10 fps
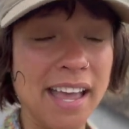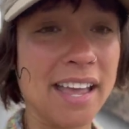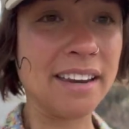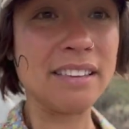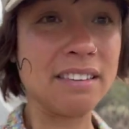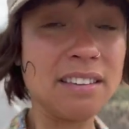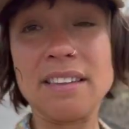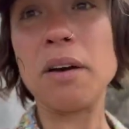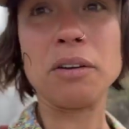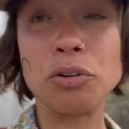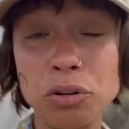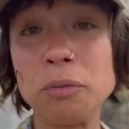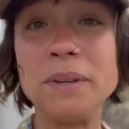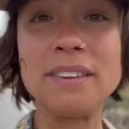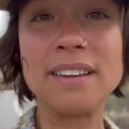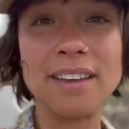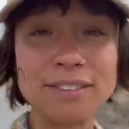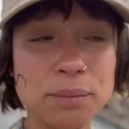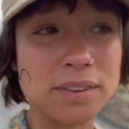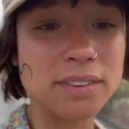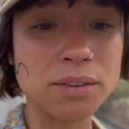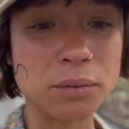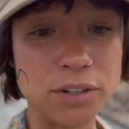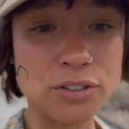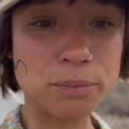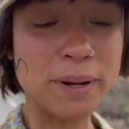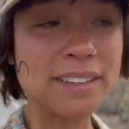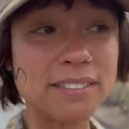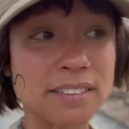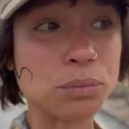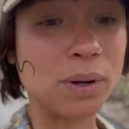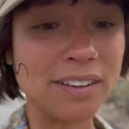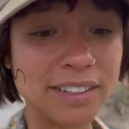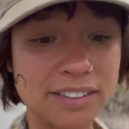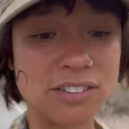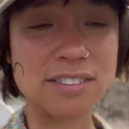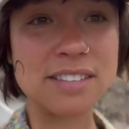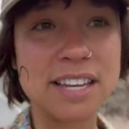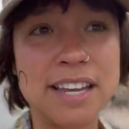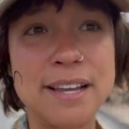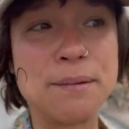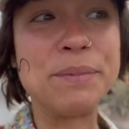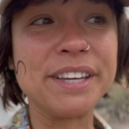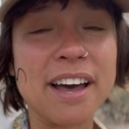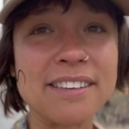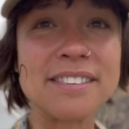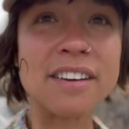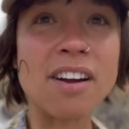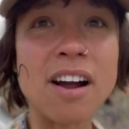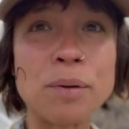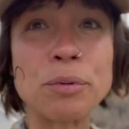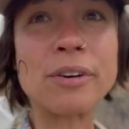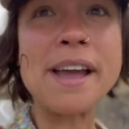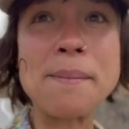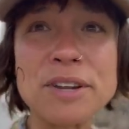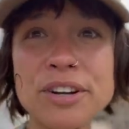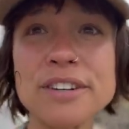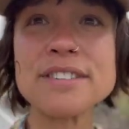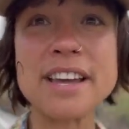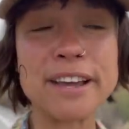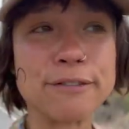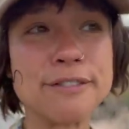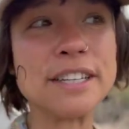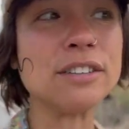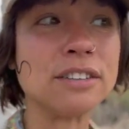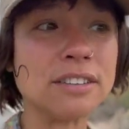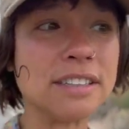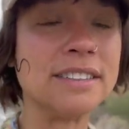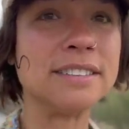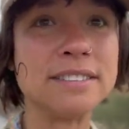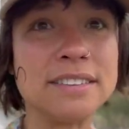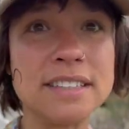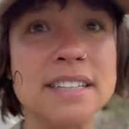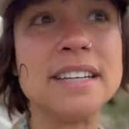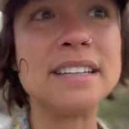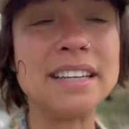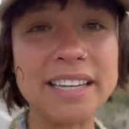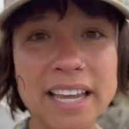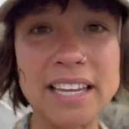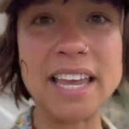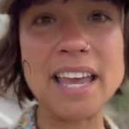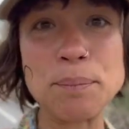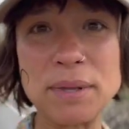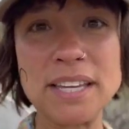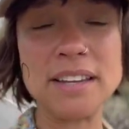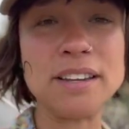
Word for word: And I think that could be the case with the Wancher pens as well. It just, because there are parameters, I feel like I can't be